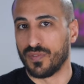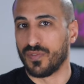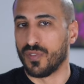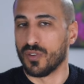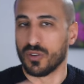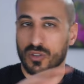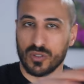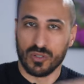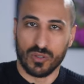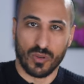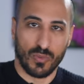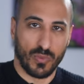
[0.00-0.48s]

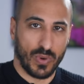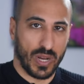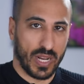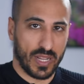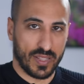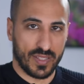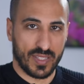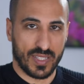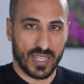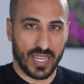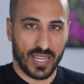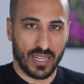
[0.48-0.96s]
focused on
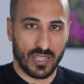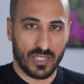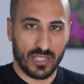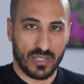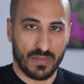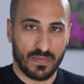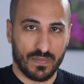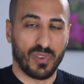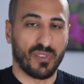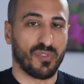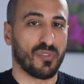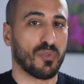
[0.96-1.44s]
real
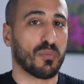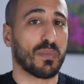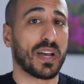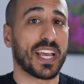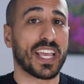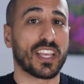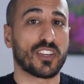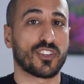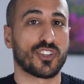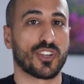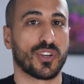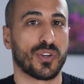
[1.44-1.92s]
estate. If you
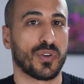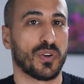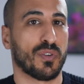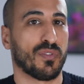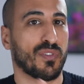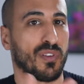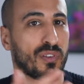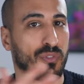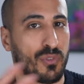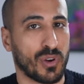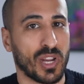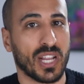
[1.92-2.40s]
buy a share
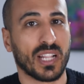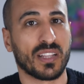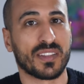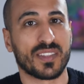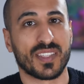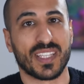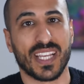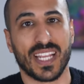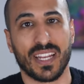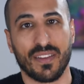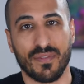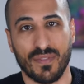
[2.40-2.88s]
of a real
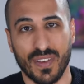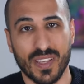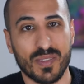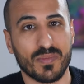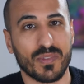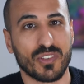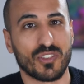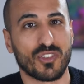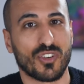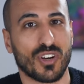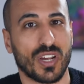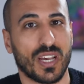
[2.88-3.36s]
estate
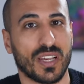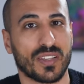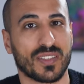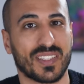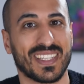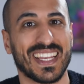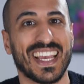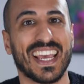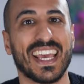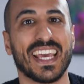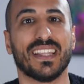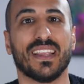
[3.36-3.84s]
investment
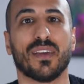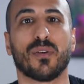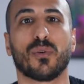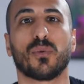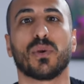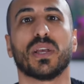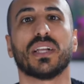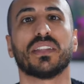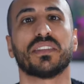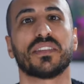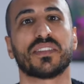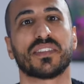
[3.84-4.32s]
trust, the
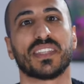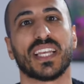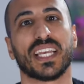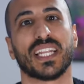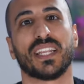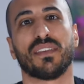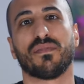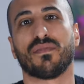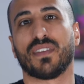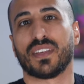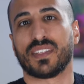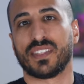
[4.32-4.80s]
real
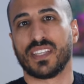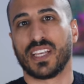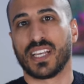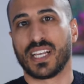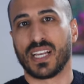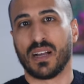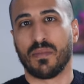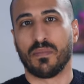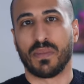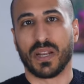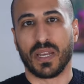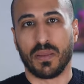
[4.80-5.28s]
estate investing
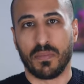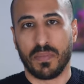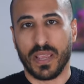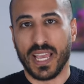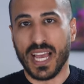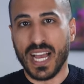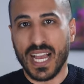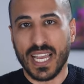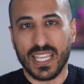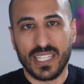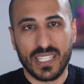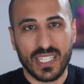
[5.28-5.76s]
company
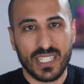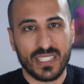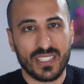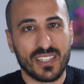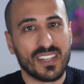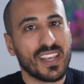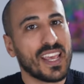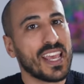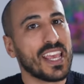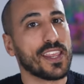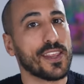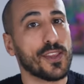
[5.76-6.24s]
behind
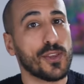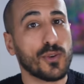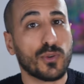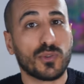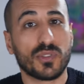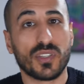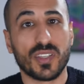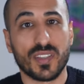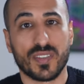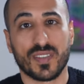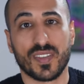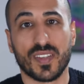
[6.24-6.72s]
it
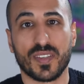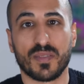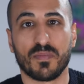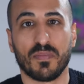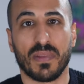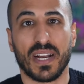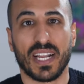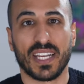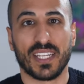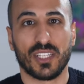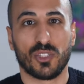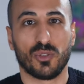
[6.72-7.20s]
uses this
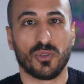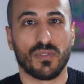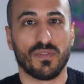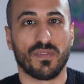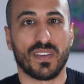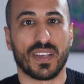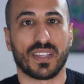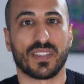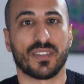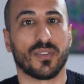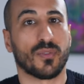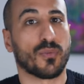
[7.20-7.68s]
money to
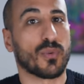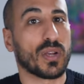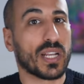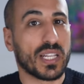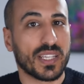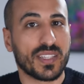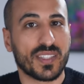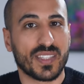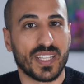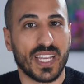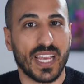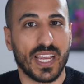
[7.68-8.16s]
invest in
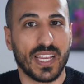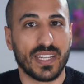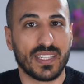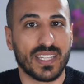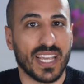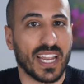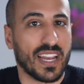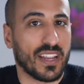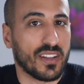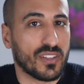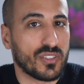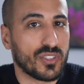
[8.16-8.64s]
real estate
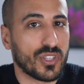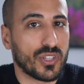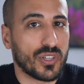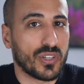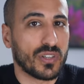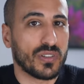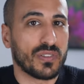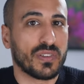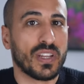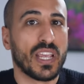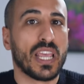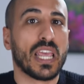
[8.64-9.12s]
and in
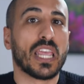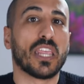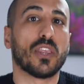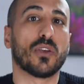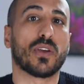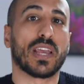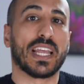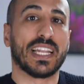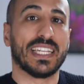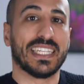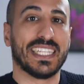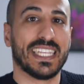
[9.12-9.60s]
turn,
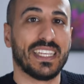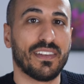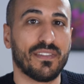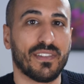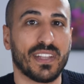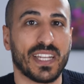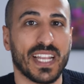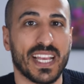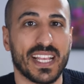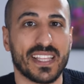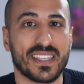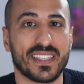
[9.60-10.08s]
you get
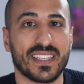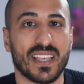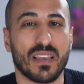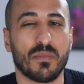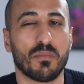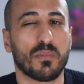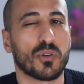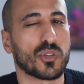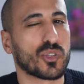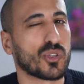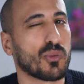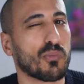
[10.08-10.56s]
dividends
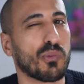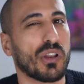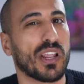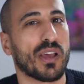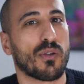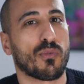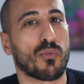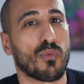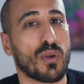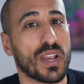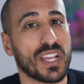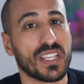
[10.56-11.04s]
and possibly
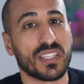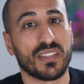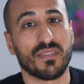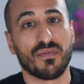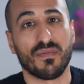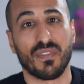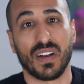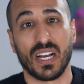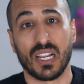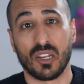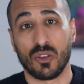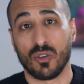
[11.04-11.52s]
a
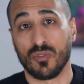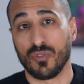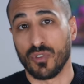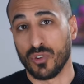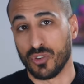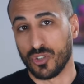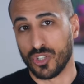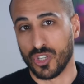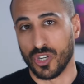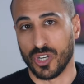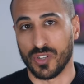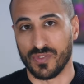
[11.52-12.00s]
raising value of
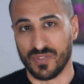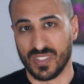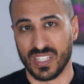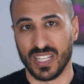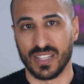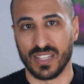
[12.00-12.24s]
your shares